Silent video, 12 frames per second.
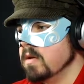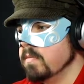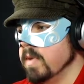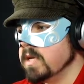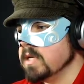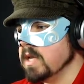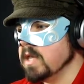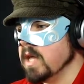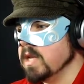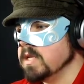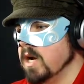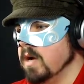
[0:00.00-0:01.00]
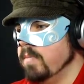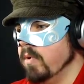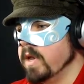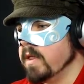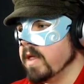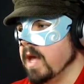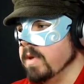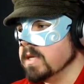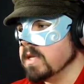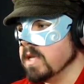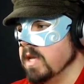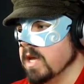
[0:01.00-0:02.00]
Basically, the entire point of them is
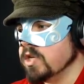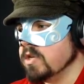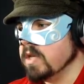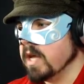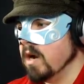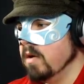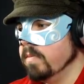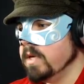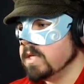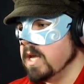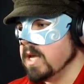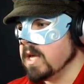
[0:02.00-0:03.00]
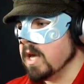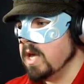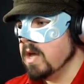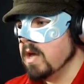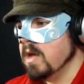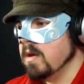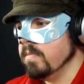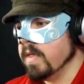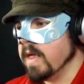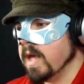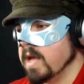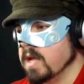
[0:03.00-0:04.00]
that, yes, they can't be sneaky, but
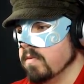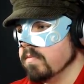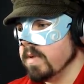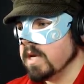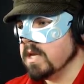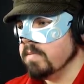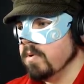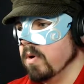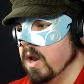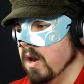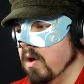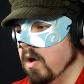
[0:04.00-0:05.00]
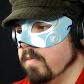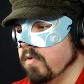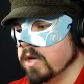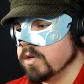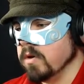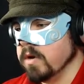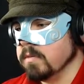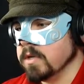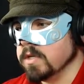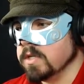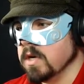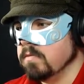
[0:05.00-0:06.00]
they can basically put a lot of pressure on. I'm going
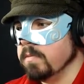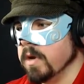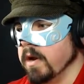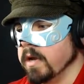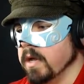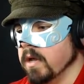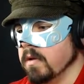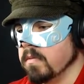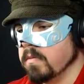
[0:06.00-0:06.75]
to start repairing here.